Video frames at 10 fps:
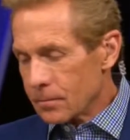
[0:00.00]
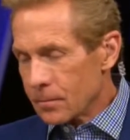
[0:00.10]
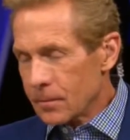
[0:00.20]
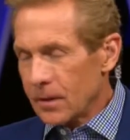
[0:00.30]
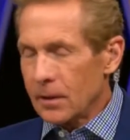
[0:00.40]

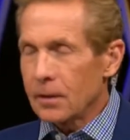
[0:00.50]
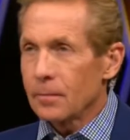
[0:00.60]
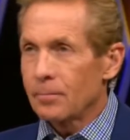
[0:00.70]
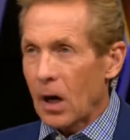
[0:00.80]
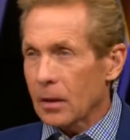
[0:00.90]
the
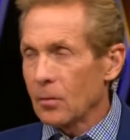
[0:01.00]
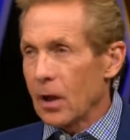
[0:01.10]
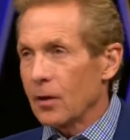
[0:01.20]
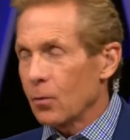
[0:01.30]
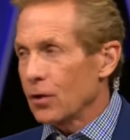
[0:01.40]
bottom
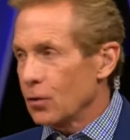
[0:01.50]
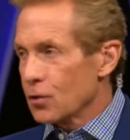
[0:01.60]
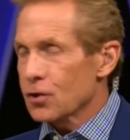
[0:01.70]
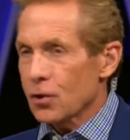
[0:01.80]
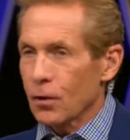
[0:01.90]
line to what you
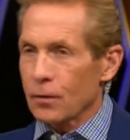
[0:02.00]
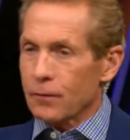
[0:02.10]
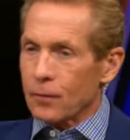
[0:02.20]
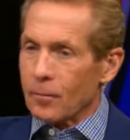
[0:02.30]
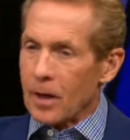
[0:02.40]
just heard
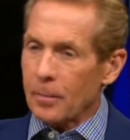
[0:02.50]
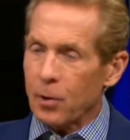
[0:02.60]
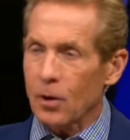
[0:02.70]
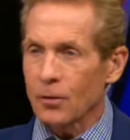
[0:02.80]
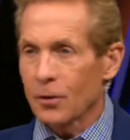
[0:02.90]
from my
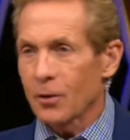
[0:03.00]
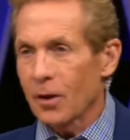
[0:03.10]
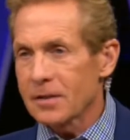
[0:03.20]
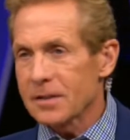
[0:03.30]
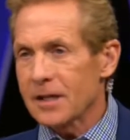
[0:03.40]
partner
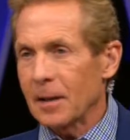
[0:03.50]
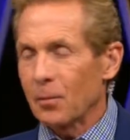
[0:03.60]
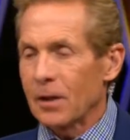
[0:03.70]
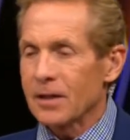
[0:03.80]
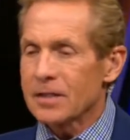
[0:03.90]
across the
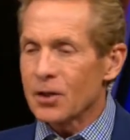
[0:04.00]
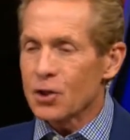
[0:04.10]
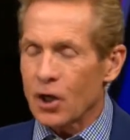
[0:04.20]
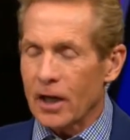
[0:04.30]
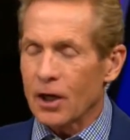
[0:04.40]
table is
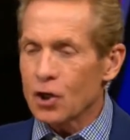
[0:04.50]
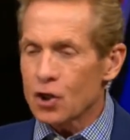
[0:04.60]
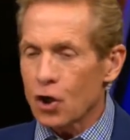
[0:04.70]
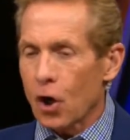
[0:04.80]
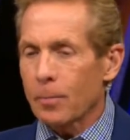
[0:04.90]
Shannon
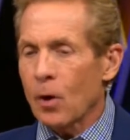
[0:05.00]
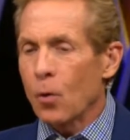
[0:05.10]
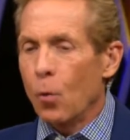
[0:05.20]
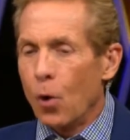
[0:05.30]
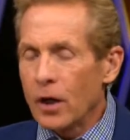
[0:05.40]
Sharpe
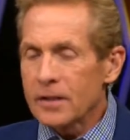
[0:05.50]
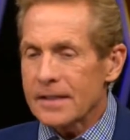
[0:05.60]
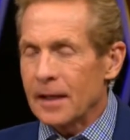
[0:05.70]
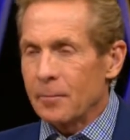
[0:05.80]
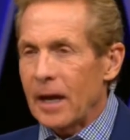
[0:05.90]
wants
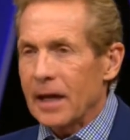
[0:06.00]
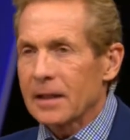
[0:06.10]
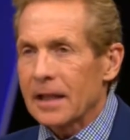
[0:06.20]
and badly